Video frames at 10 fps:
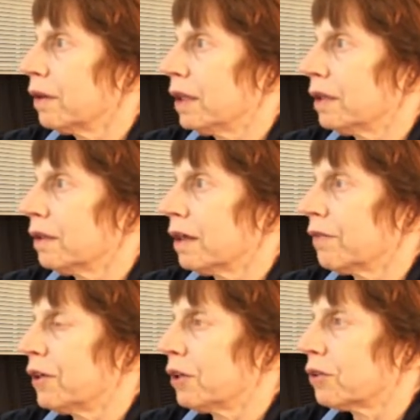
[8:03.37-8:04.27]
in the
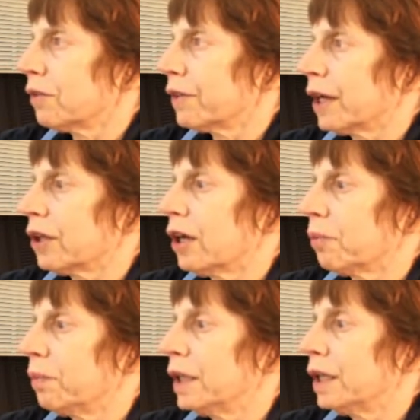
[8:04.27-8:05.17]
definition of the
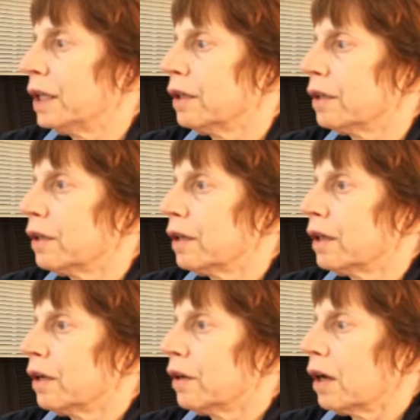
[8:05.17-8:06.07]
LLP
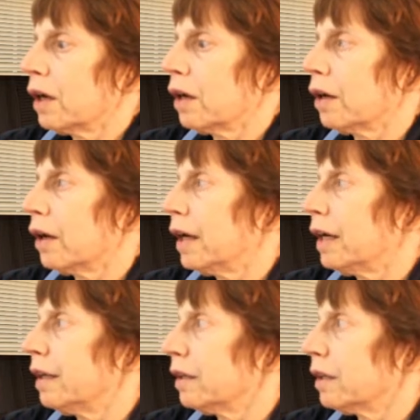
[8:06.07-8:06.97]

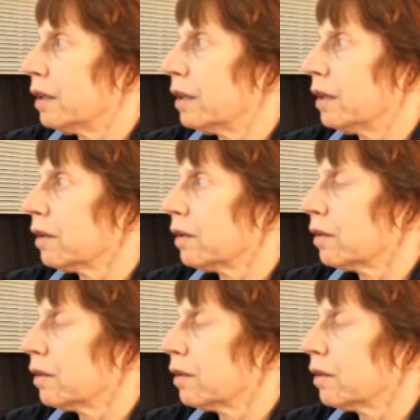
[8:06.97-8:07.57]
entity.